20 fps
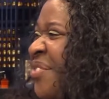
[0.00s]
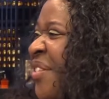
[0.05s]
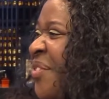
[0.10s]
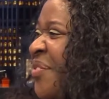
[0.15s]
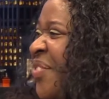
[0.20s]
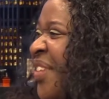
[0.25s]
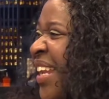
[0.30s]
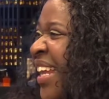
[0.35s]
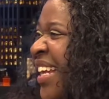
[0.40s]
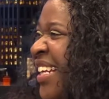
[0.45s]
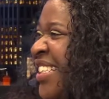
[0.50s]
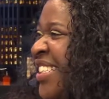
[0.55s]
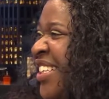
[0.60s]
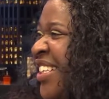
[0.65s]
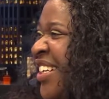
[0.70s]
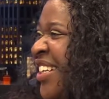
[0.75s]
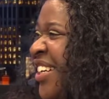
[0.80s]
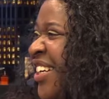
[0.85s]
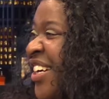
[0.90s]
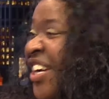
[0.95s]
My
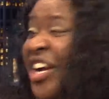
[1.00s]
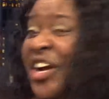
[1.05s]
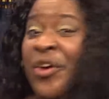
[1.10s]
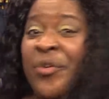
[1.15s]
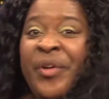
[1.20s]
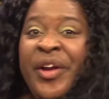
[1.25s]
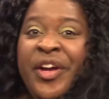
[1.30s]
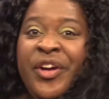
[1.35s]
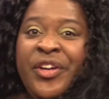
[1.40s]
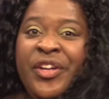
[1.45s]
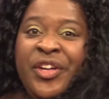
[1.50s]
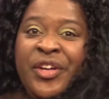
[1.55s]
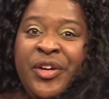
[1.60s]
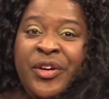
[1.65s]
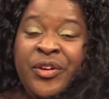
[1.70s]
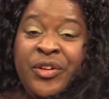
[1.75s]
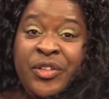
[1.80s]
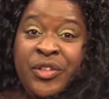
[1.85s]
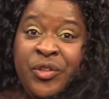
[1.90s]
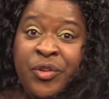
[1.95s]
pleasure. We're going to
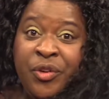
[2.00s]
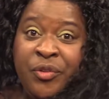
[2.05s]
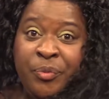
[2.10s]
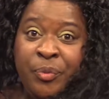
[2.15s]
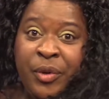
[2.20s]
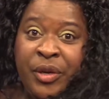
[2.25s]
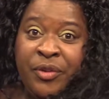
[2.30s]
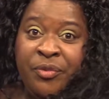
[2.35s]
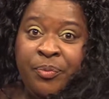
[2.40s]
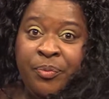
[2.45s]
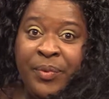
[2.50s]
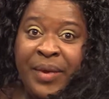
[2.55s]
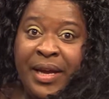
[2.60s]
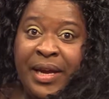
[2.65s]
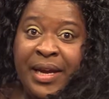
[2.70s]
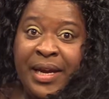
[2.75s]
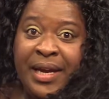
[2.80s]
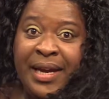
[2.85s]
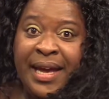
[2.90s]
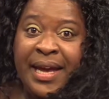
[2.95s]
go to a brief
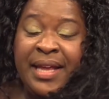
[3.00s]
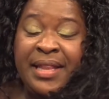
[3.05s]
break,